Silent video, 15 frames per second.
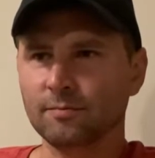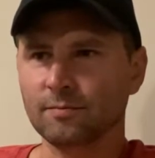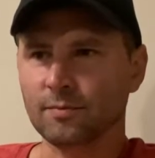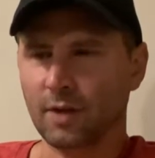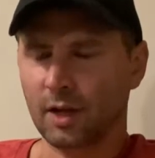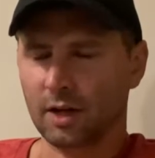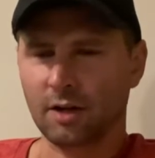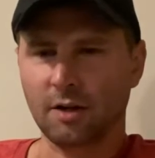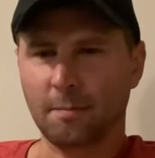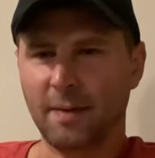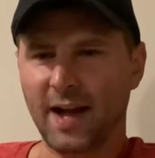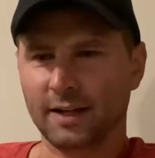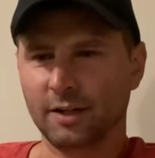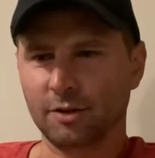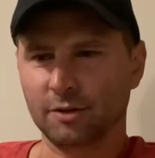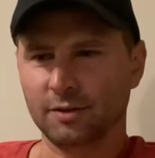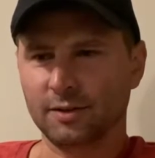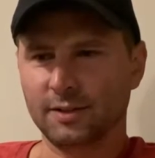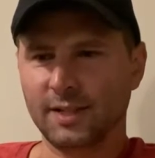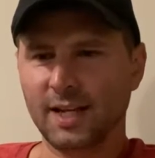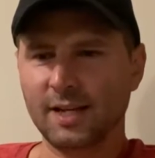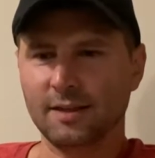Like on the back of your
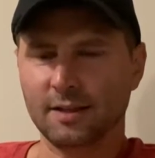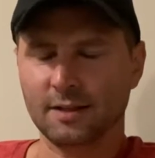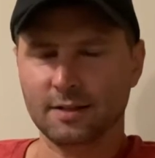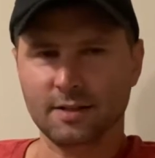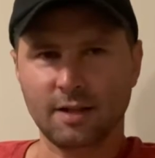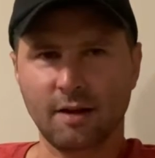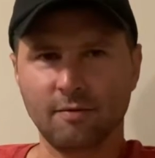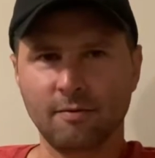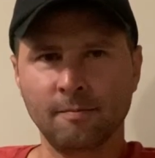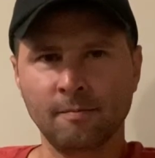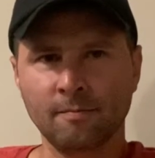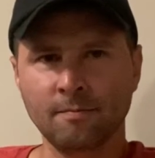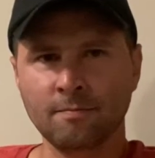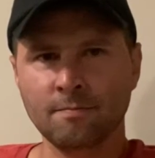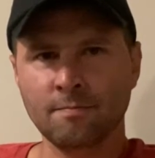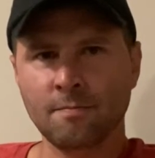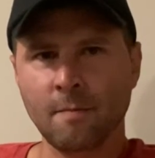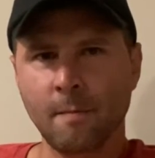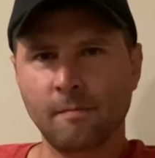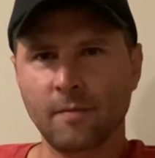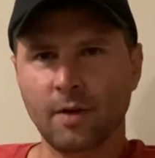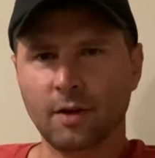teeth and stuff,
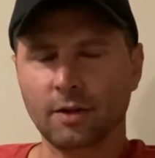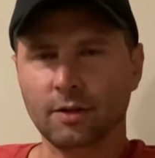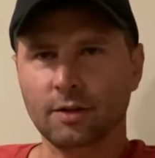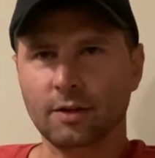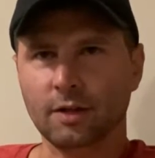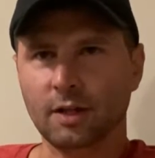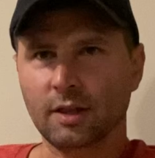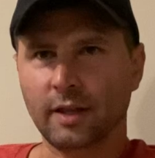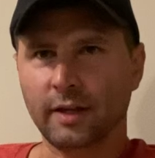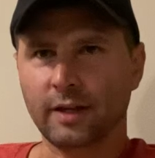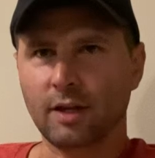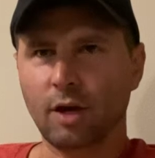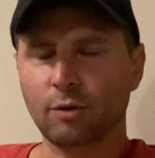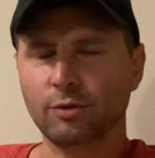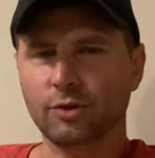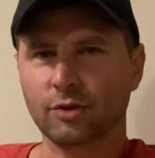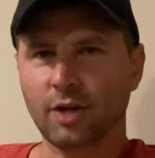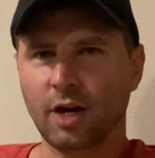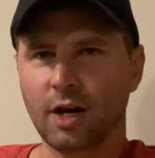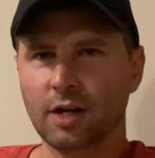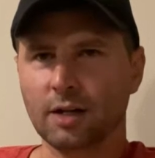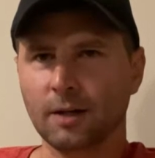and like coats your
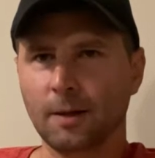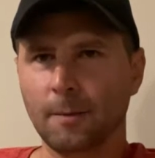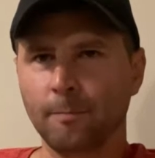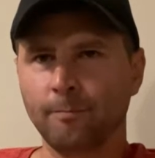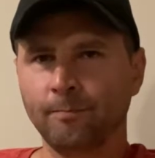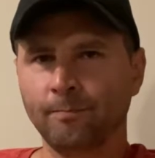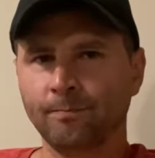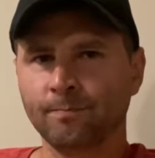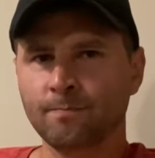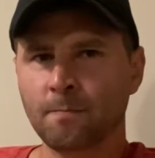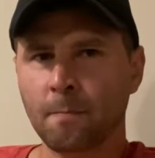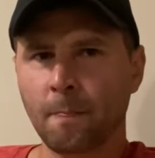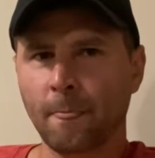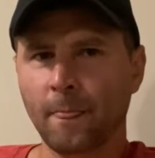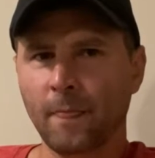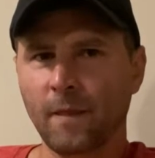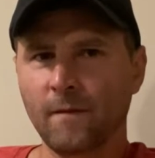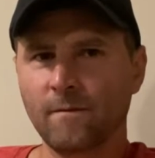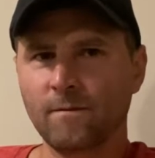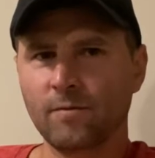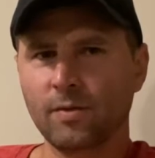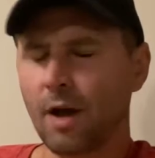tongue.
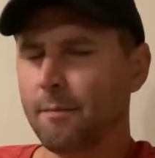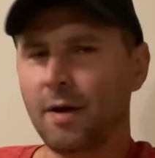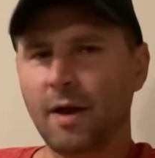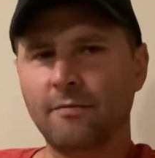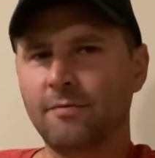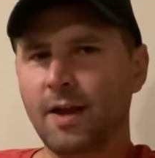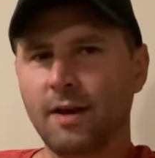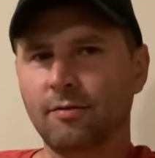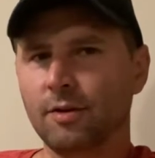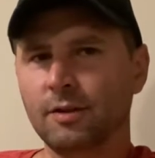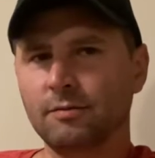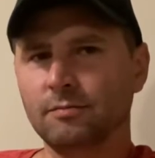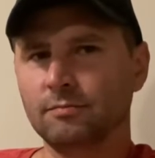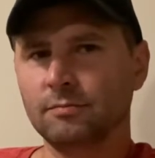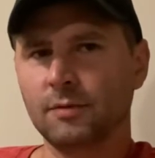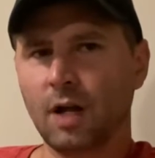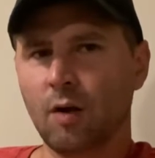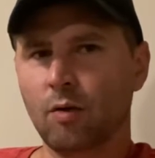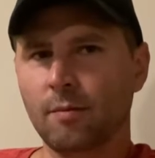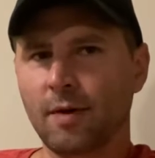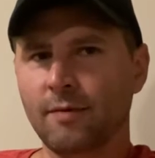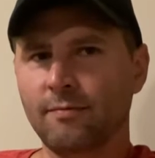Not my favorite, not
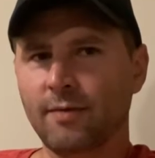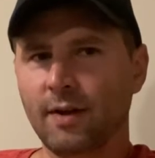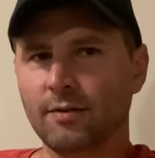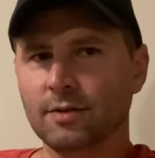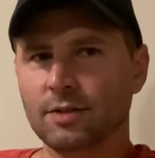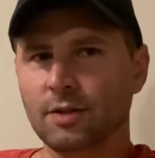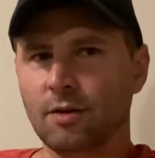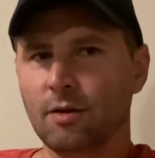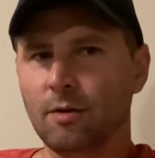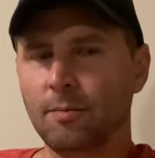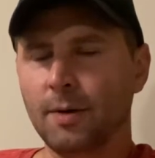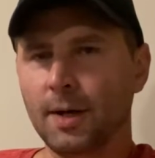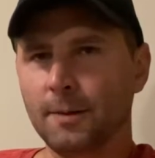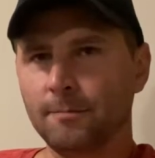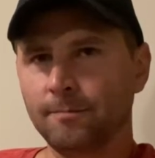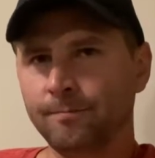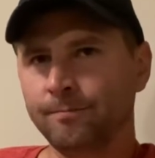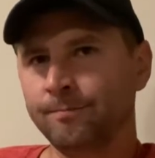one of my favorites at all, but